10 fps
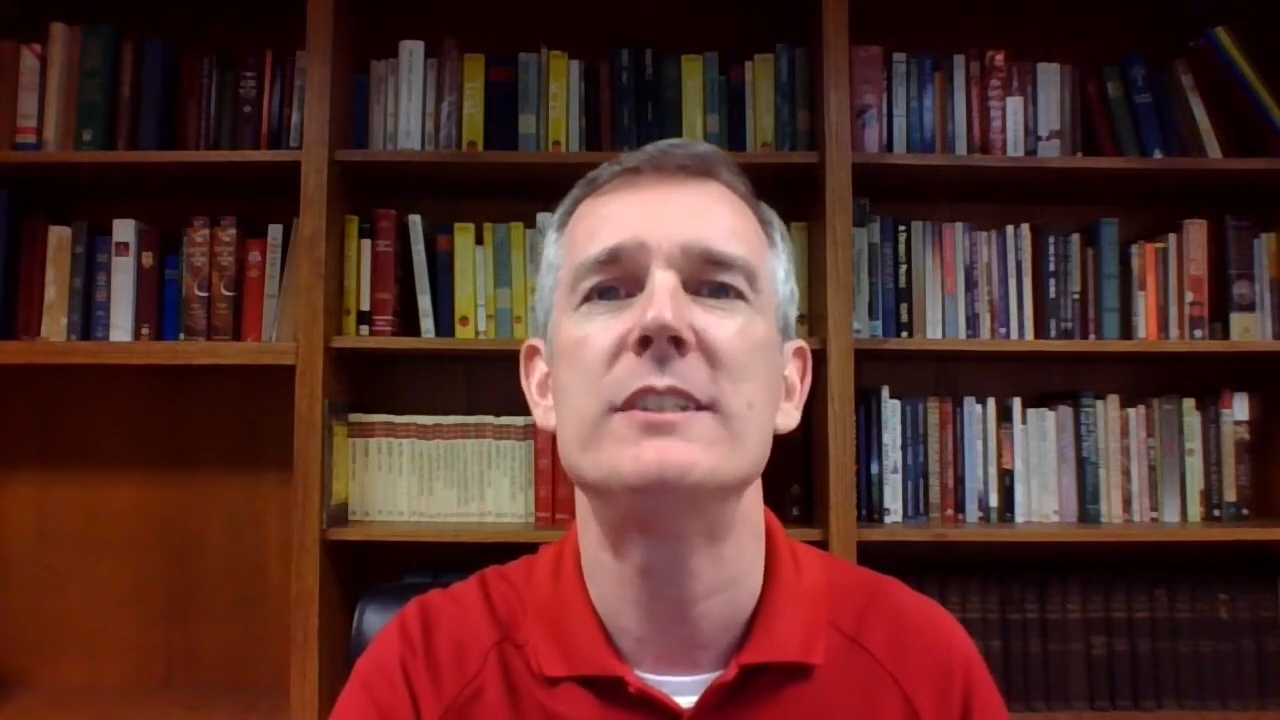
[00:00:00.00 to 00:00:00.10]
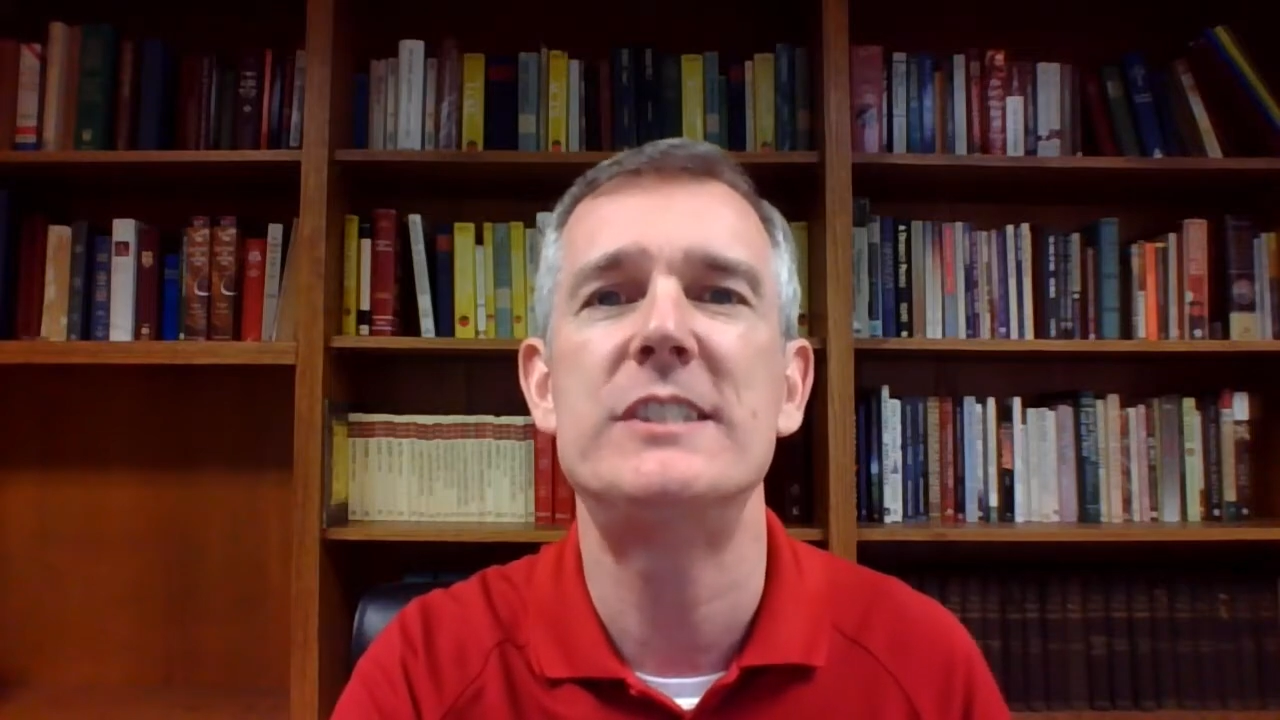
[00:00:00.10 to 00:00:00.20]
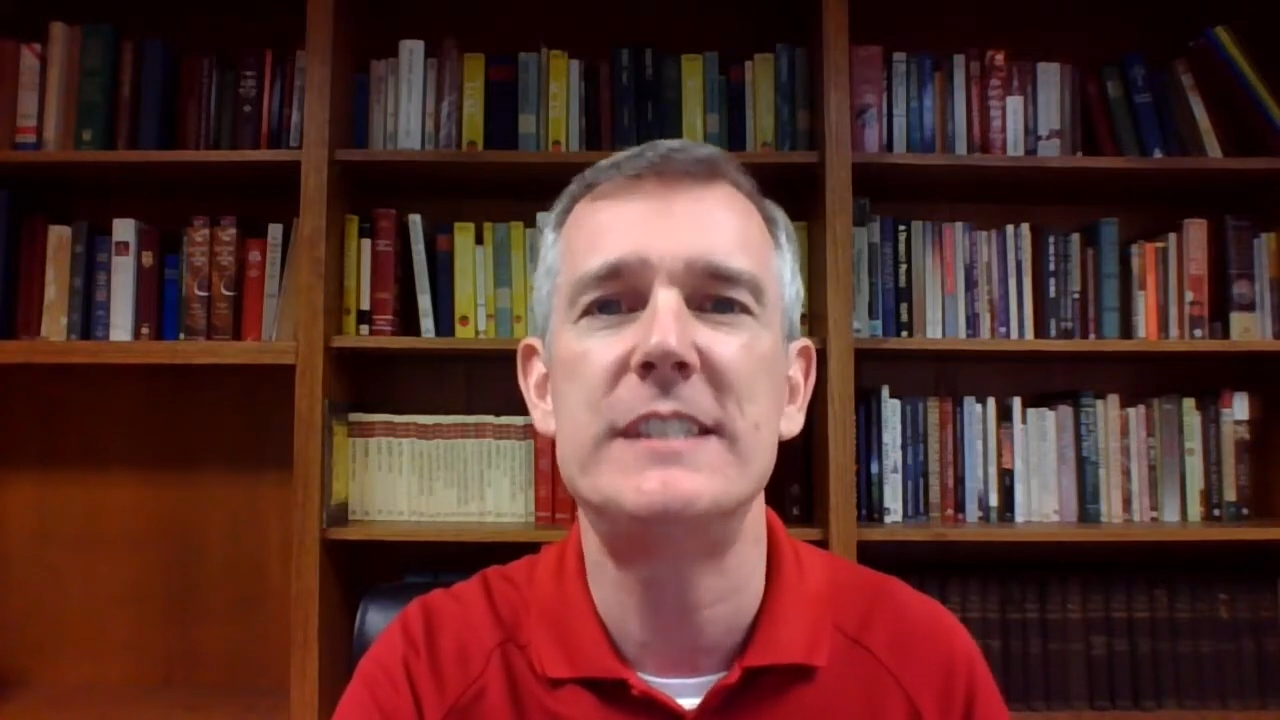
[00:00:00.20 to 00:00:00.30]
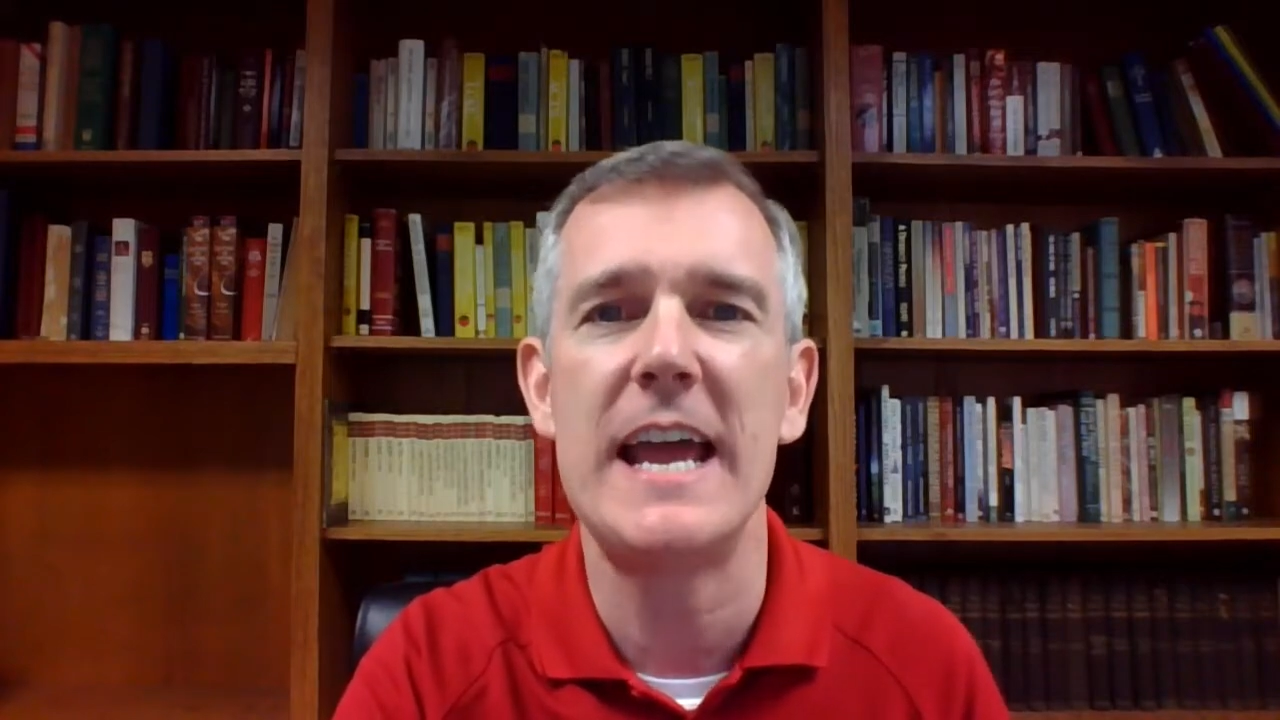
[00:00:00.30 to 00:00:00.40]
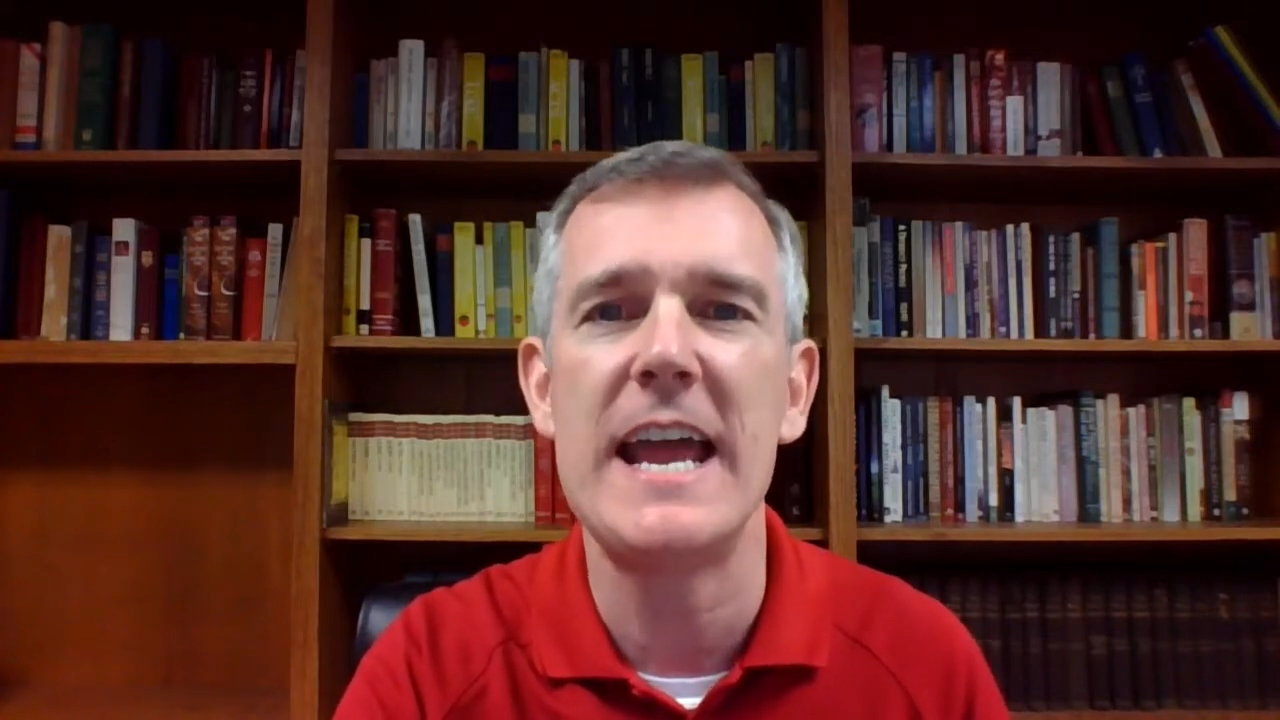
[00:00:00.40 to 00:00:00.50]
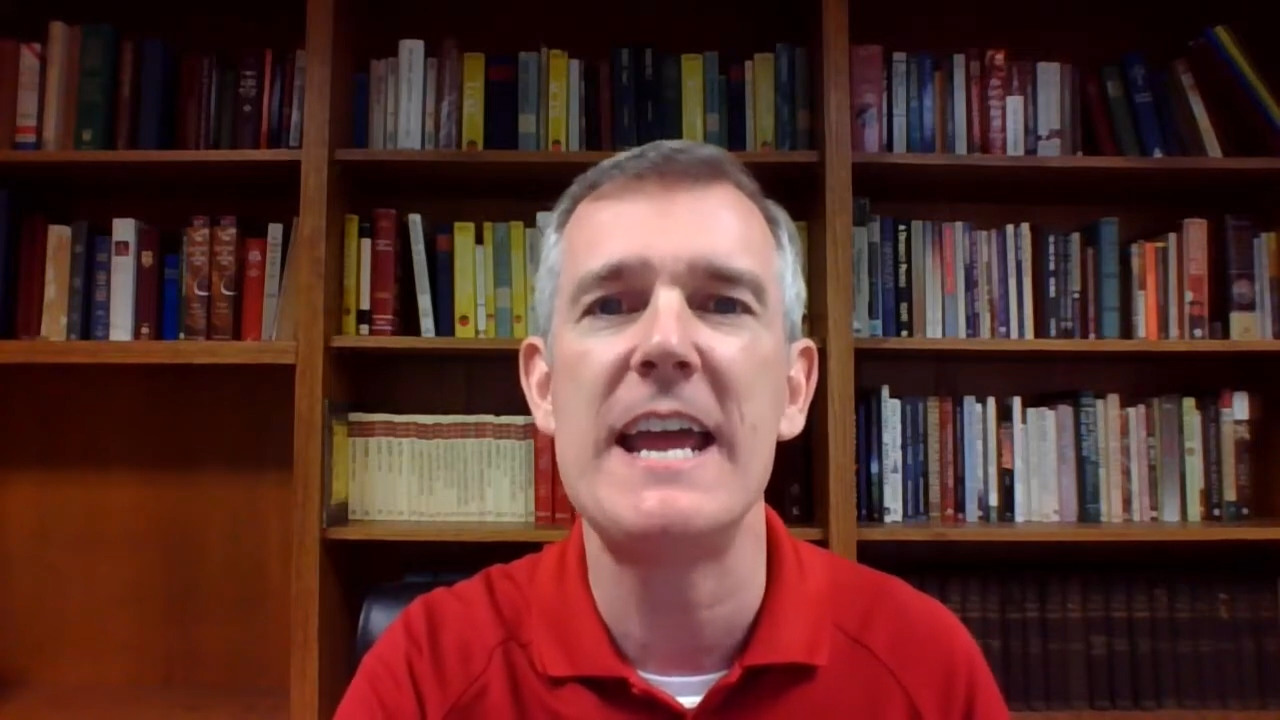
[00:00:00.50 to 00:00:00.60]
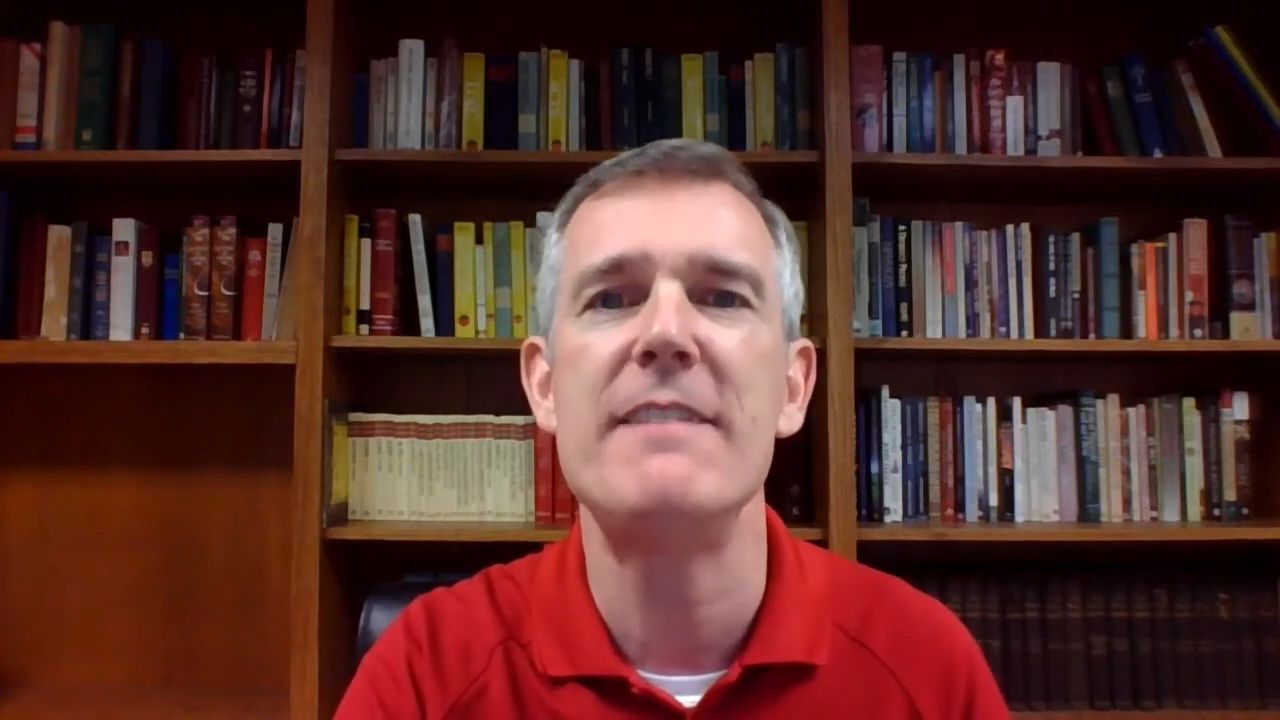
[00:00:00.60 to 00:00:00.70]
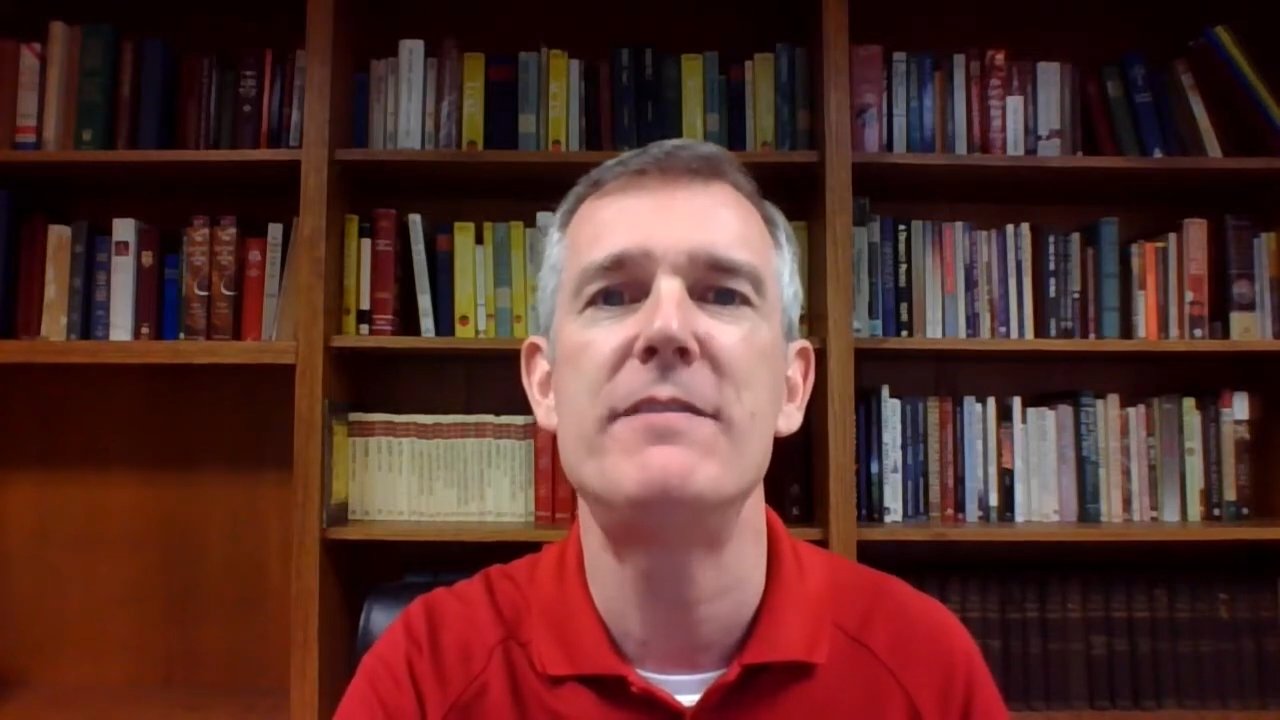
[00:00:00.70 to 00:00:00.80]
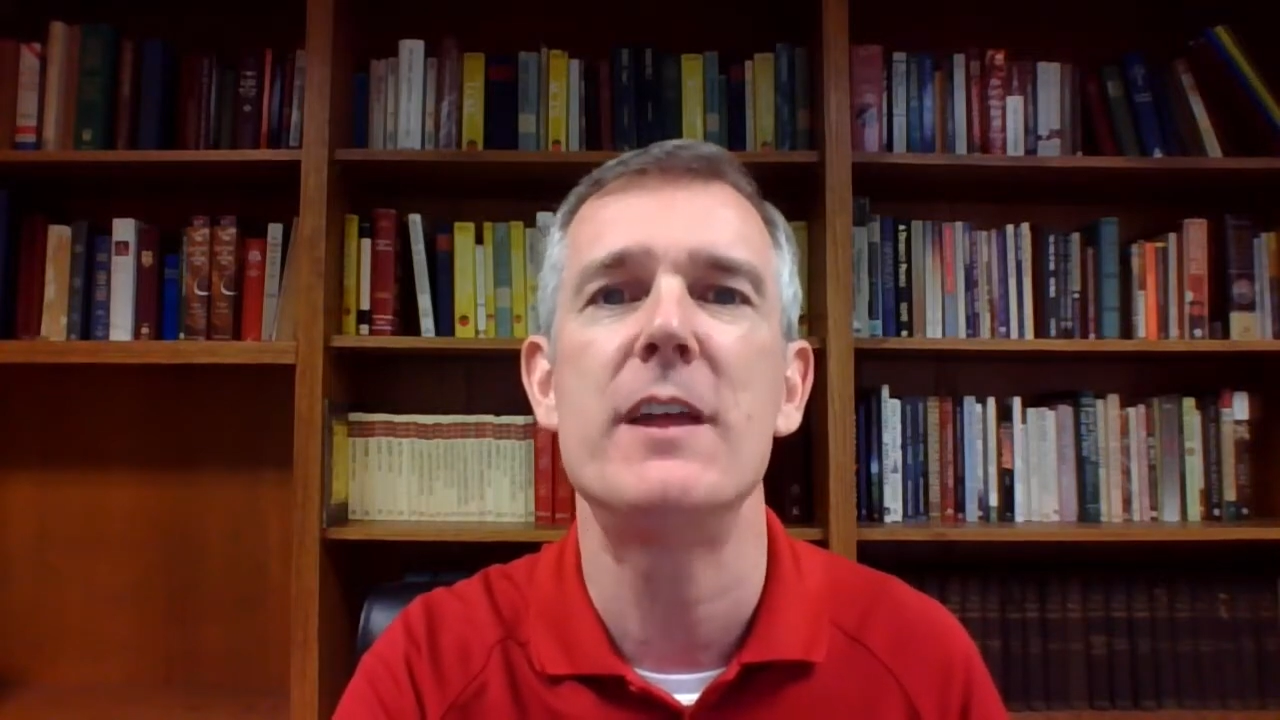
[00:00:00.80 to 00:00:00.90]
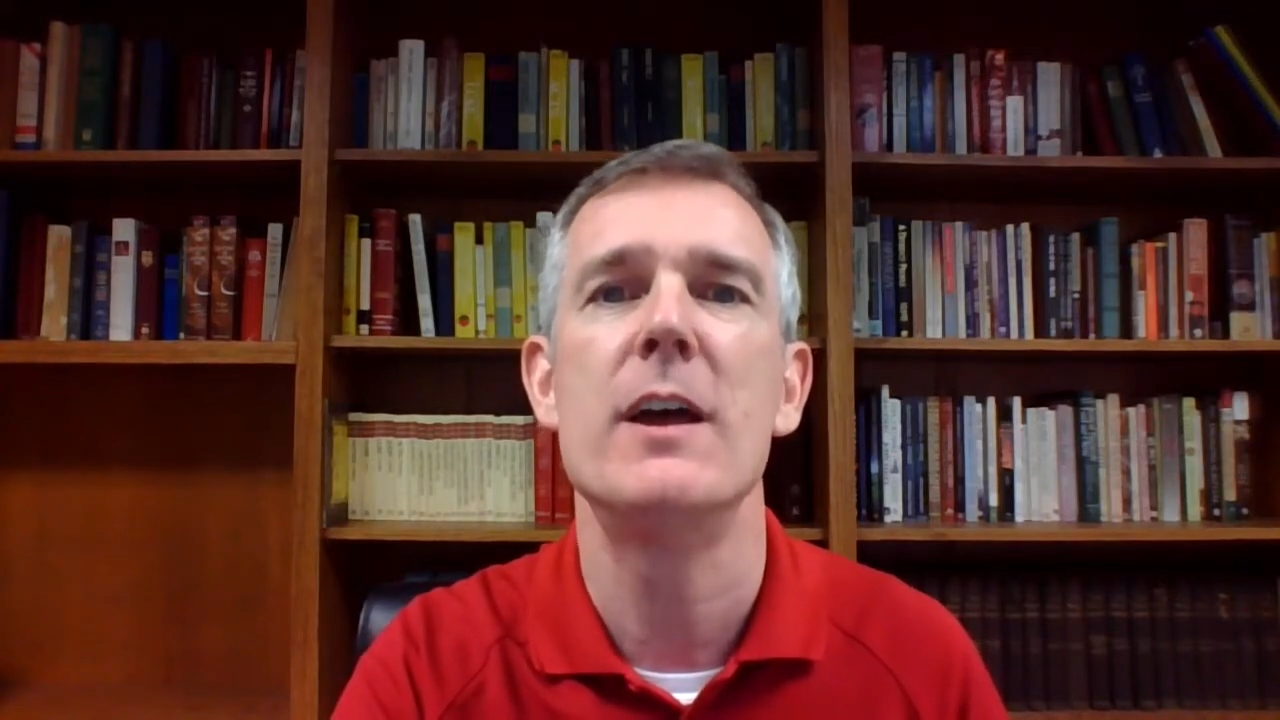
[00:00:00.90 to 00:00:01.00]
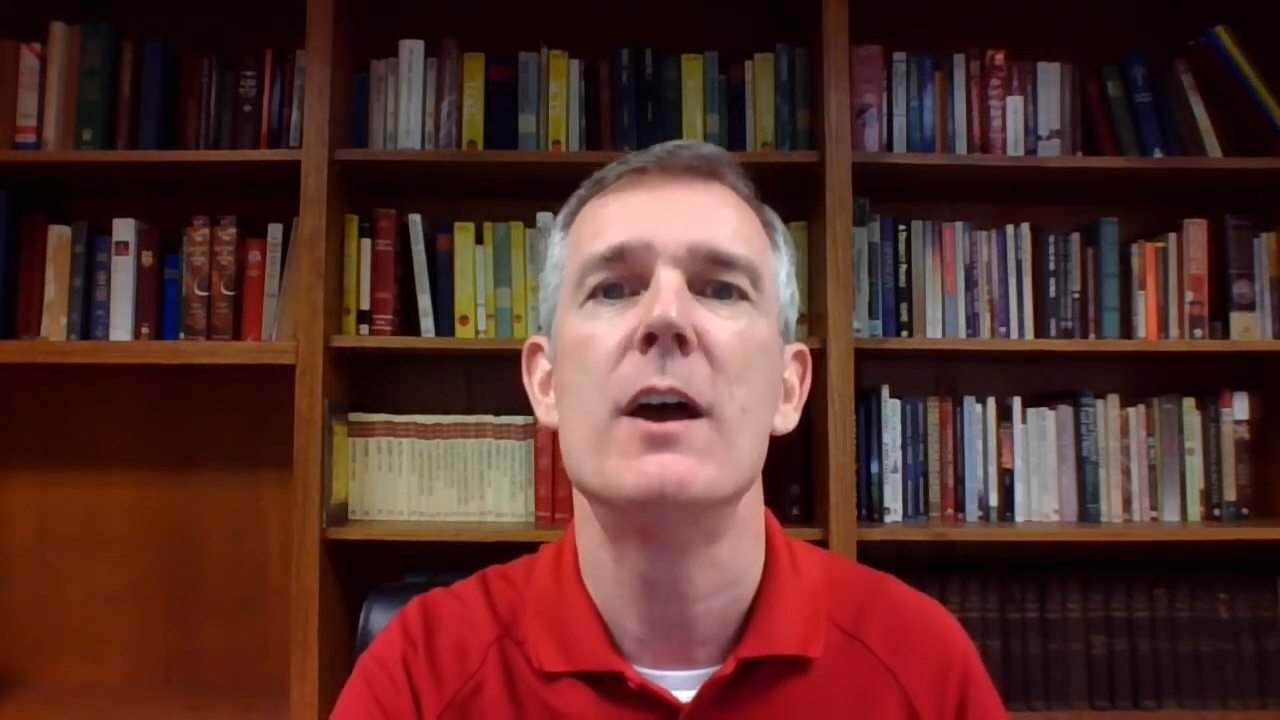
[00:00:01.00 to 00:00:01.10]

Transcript: saved